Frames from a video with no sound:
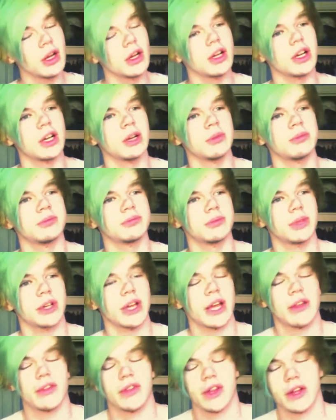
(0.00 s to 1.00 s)
Um, but
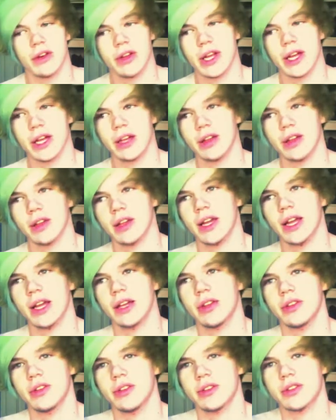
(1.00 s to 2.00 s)
yeah, they were like,
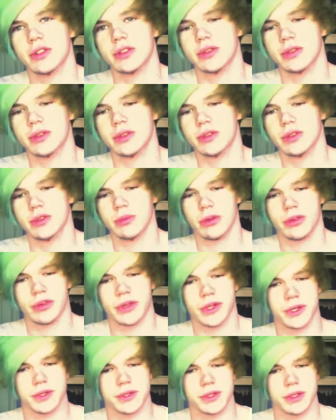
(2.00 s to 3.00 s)
hey, you should do more
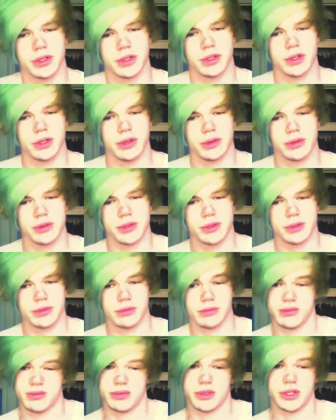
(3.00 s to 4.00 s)
things. And I was
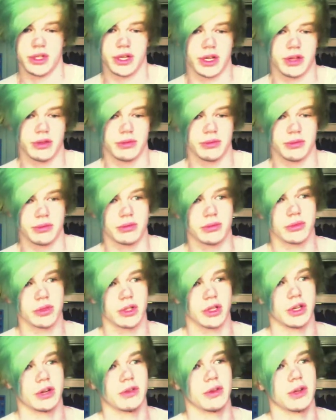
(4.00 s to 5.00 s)
sitting in
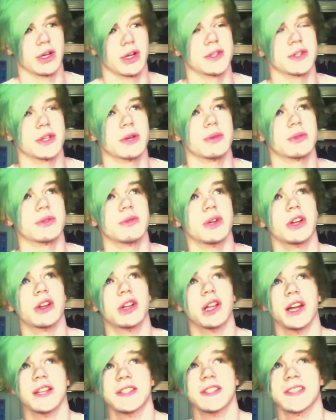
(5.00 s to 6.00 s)
and I realised there was really
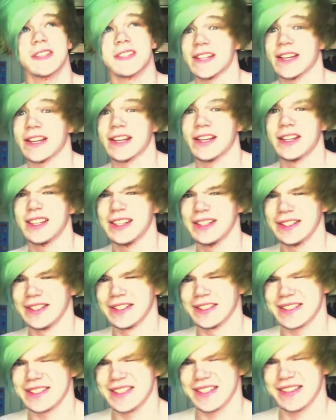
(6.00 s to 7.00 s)
good lighting today.
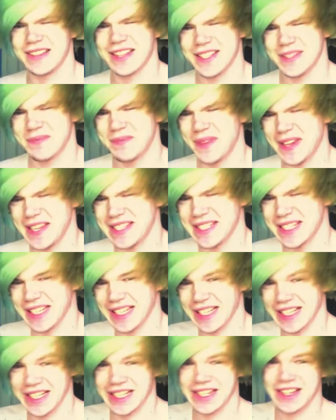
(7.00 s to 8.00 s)
So that's
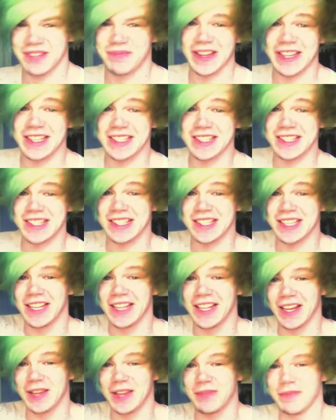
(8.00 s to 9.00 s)
basically the
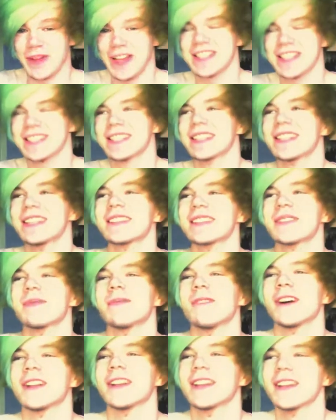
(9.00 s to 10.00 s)
basis that I'm basing this
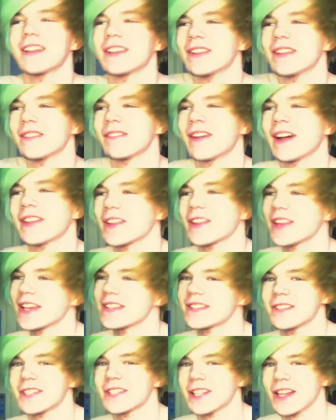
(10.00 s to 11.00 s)
upon in the fact that
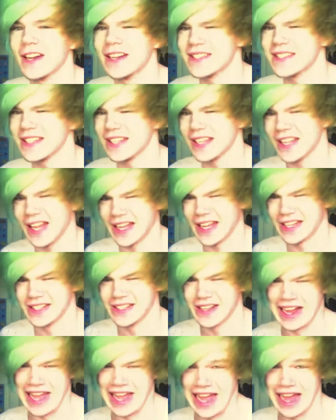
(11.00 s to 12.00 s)
there's good lighting and
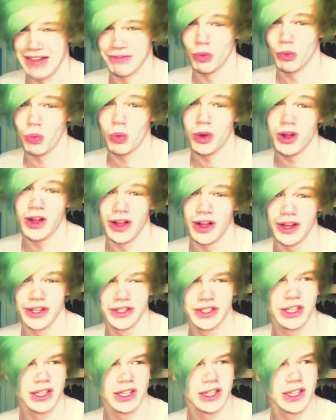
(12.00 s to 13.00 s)
I have a
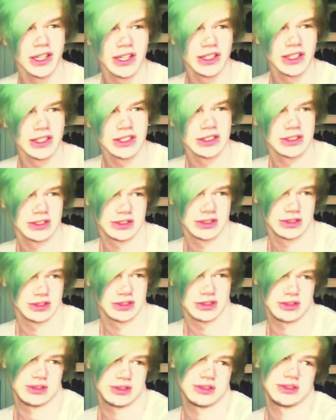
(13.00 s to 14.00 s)
word
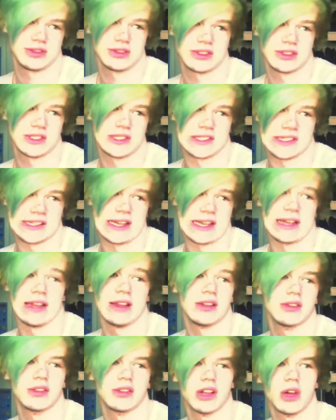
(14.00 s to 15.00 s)
to
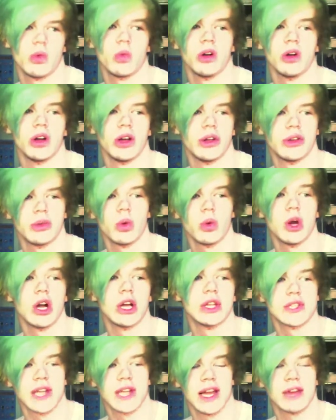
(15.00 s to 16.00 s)
say. A word.
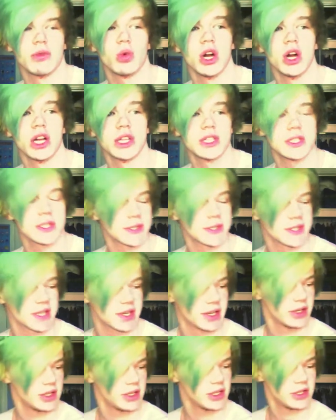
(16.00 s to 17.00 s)
Words. I have words to
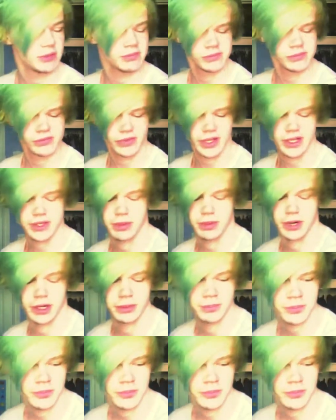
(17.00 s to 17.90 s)
say. Thanks, brain.